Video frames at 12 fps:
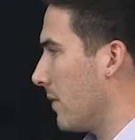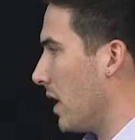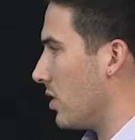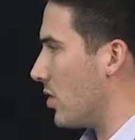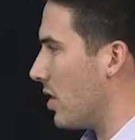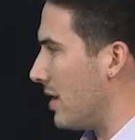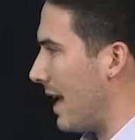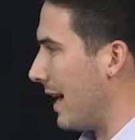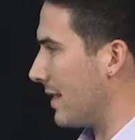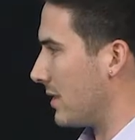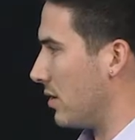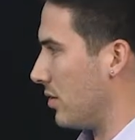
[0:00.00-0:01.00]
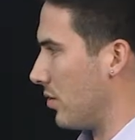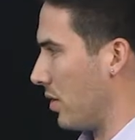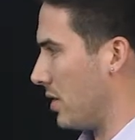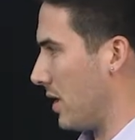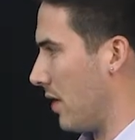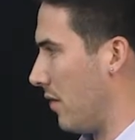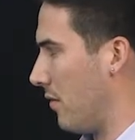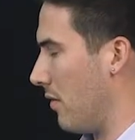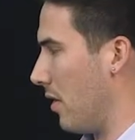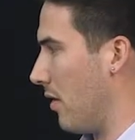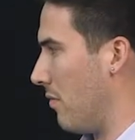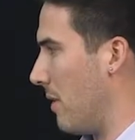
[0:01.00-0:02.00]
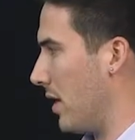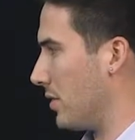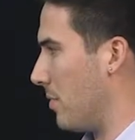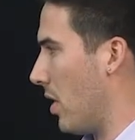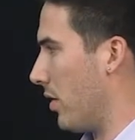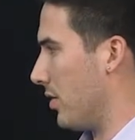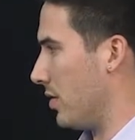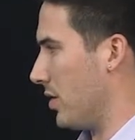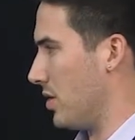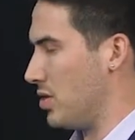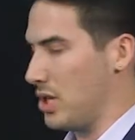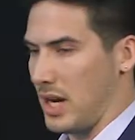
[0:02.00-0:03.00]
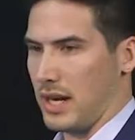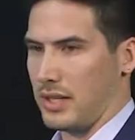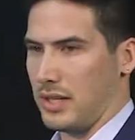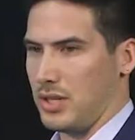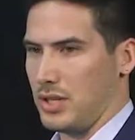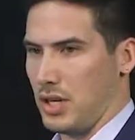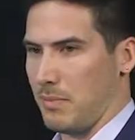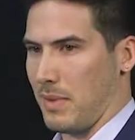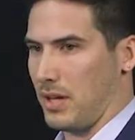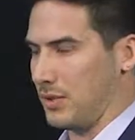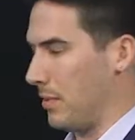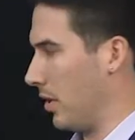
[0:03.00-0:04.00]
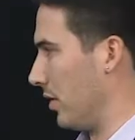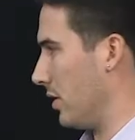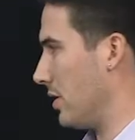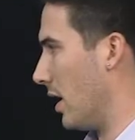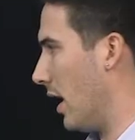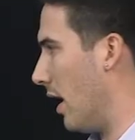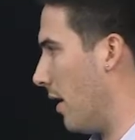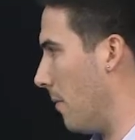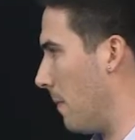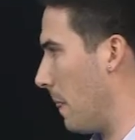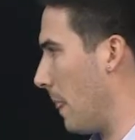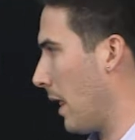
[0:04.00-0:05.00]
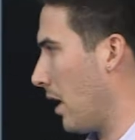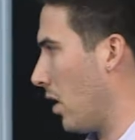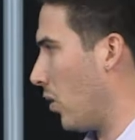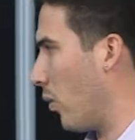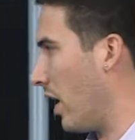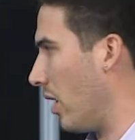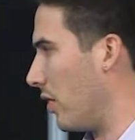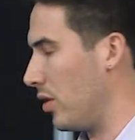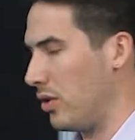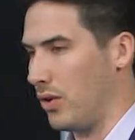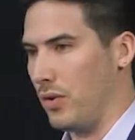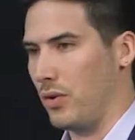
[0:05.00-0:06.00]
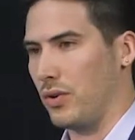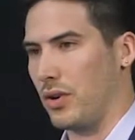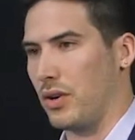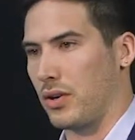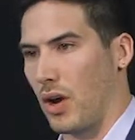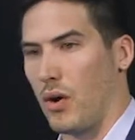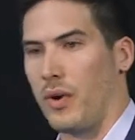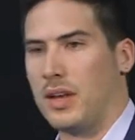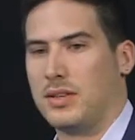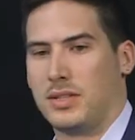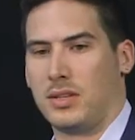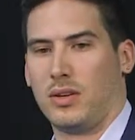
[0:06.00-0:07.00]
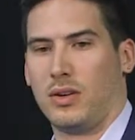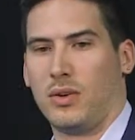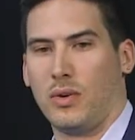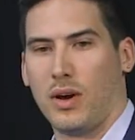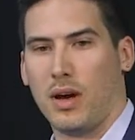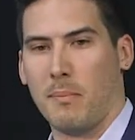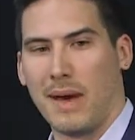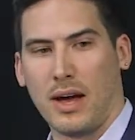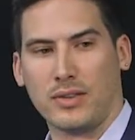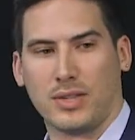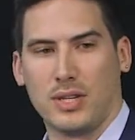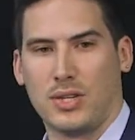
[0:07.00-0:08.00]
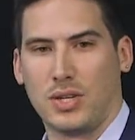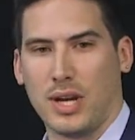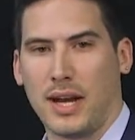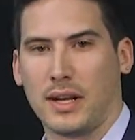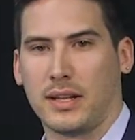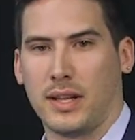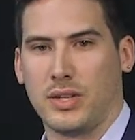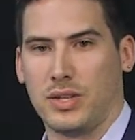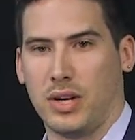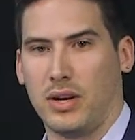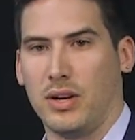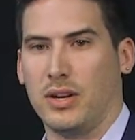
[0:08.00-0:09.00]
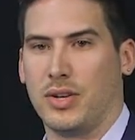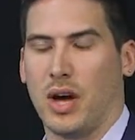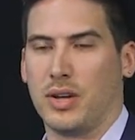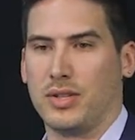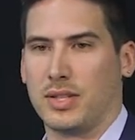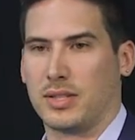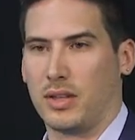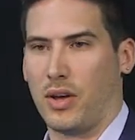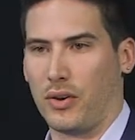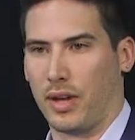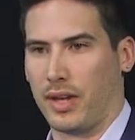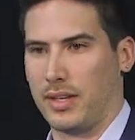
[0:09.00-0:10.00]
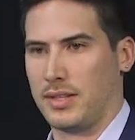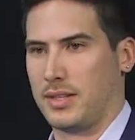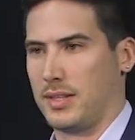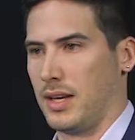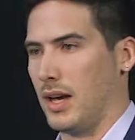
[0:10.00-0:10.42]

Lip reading: So the next sort of set of mouse models are these genetically engineered mouse models, where you go into a mouse and genetically engineer an endogenous locus